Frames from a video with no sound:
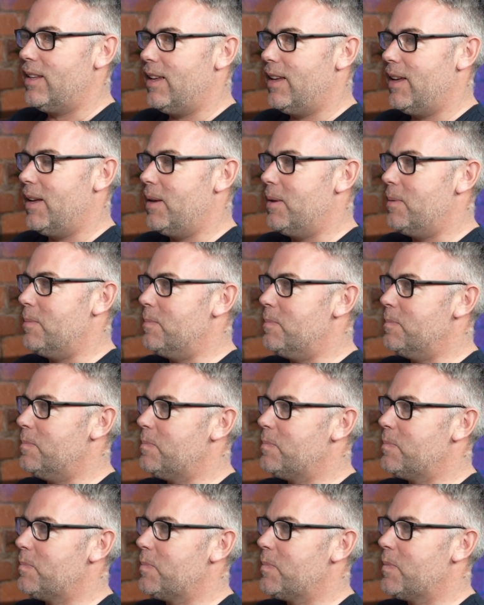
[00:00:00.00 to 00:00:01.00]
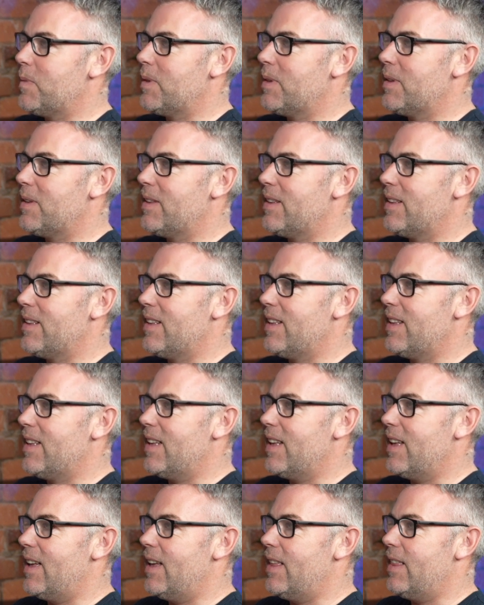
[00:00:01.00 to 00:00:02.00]
And
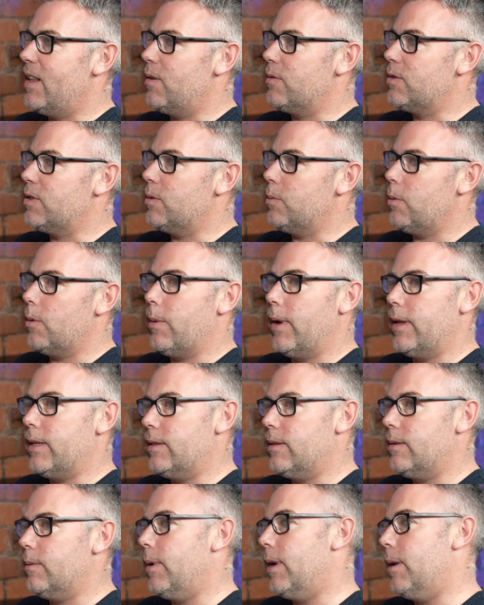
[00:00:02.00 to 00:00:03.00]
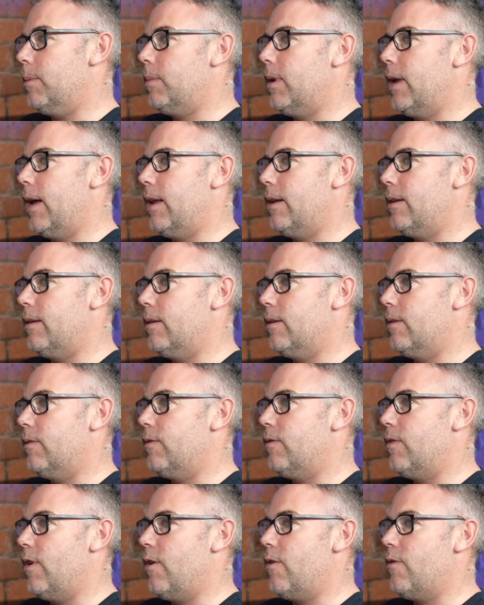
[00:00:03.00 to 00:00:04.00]
obviously we went and played a
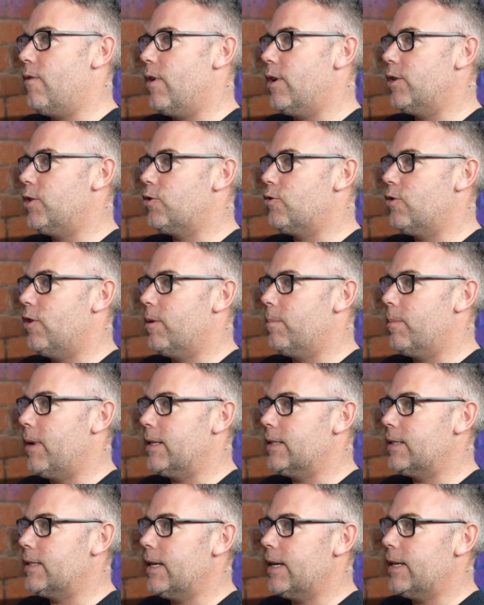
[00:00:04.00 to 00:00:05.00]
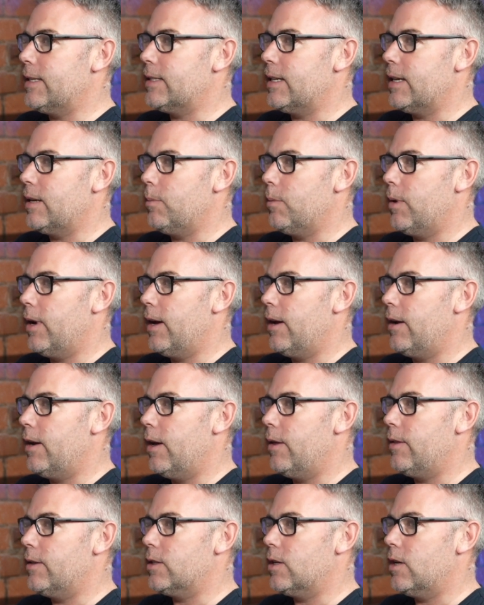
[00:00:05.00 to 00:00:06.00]
very, very strong Man City team, where I
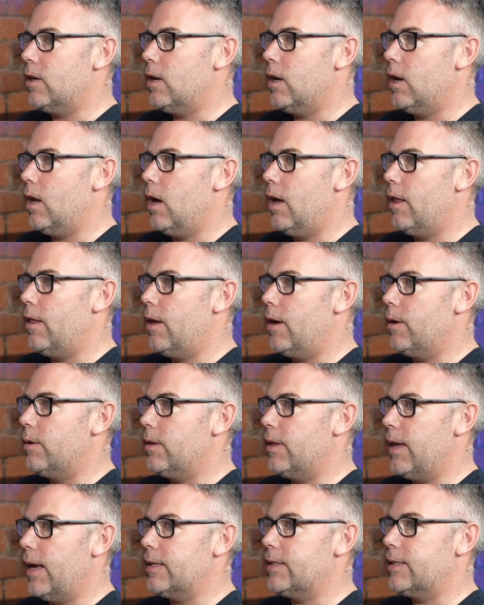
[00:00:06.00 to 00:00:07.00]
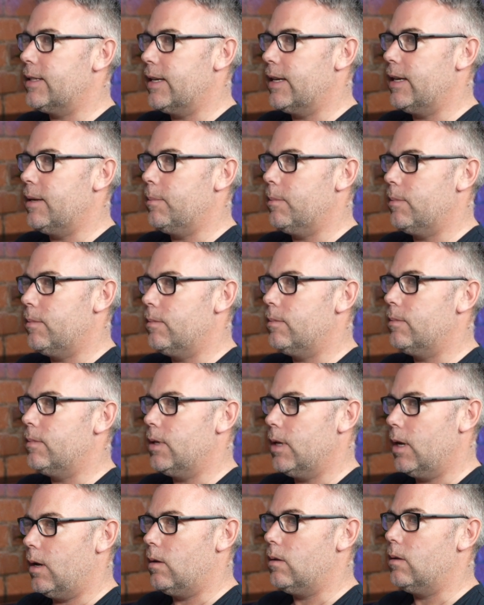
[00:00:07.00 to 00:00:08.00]
know there's a lot of that team,
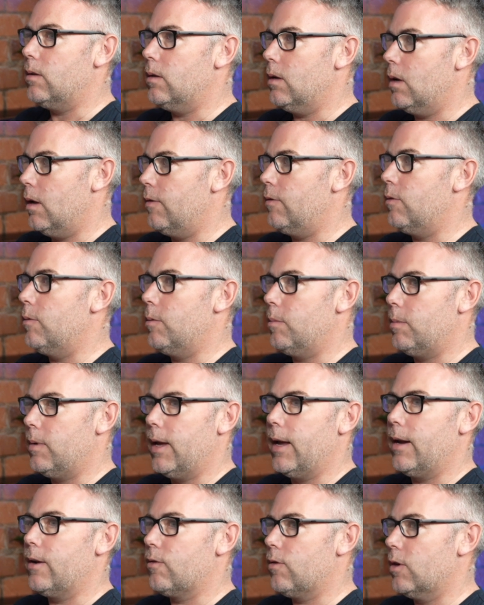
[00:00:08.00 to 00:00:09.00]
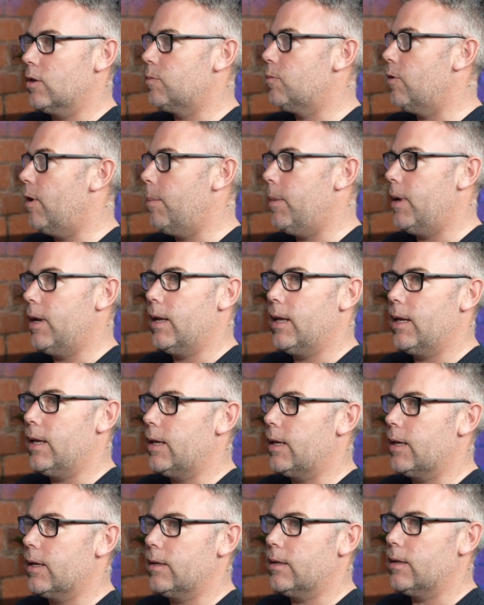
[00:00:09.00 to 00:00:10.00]
you know, a lot of them are playing across Premier
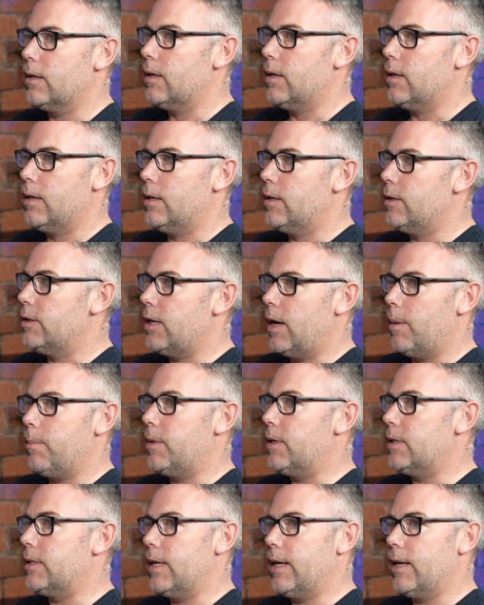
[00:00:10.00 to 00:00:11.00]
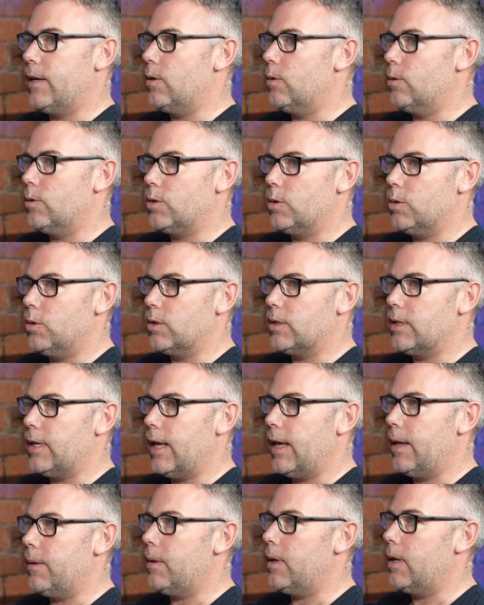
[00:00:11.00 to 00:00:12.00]
League and Champions League and all sorts
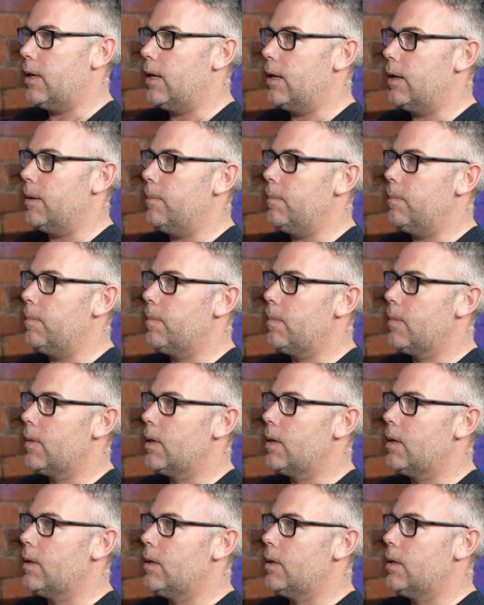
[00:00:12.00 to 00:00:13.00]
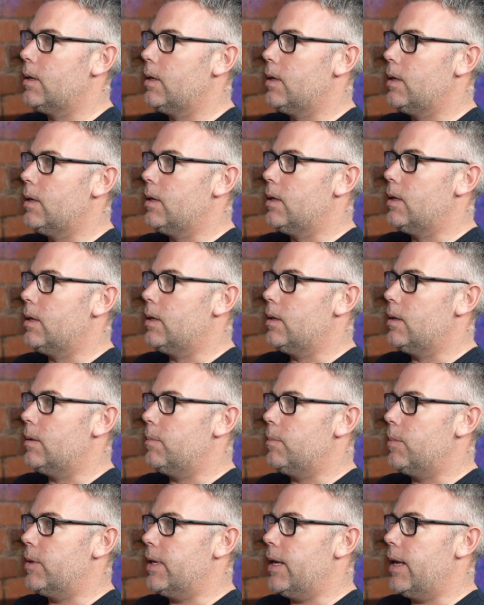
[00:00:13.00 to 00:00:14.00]
now.
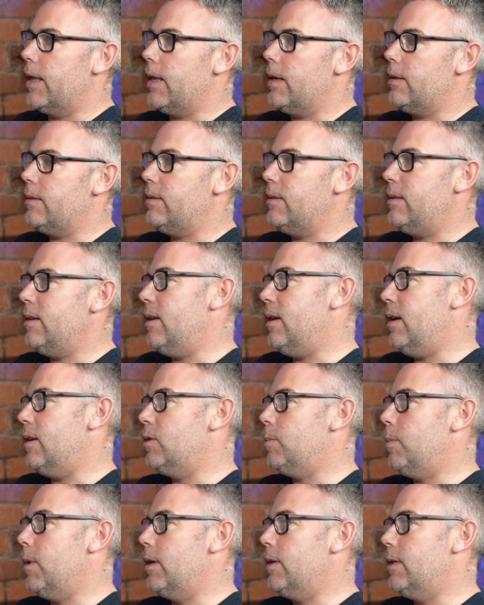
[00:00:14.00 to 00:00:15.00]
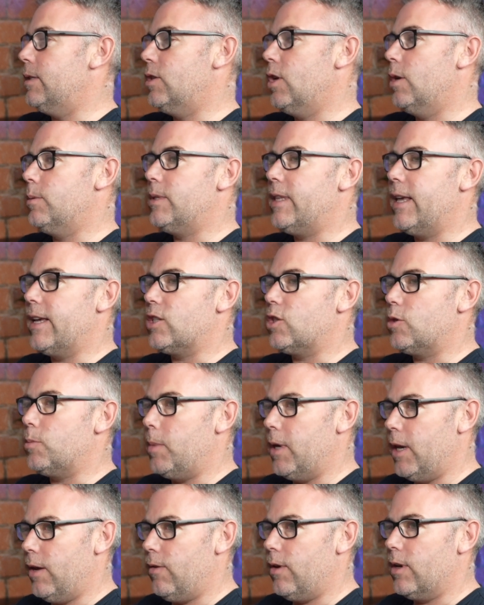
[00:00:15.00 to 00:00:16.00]
But yeah, I suppose in terms of the
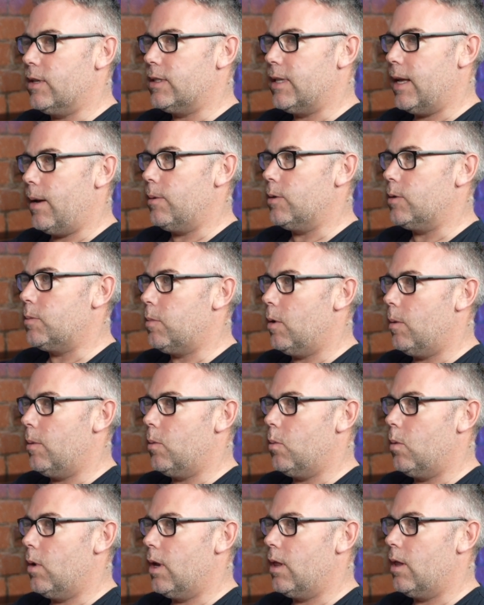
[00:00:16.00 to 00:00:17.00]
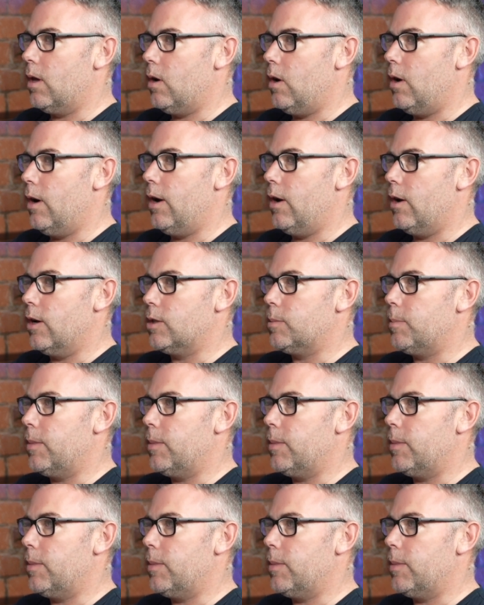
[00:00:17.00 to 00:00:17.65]
experience, that was probably one of the highlights.